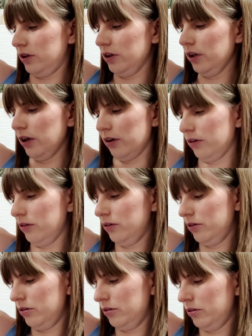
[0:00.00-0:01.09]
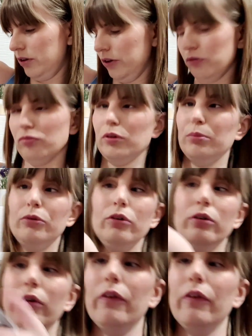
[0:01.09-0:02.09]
And yeah, it's ribbed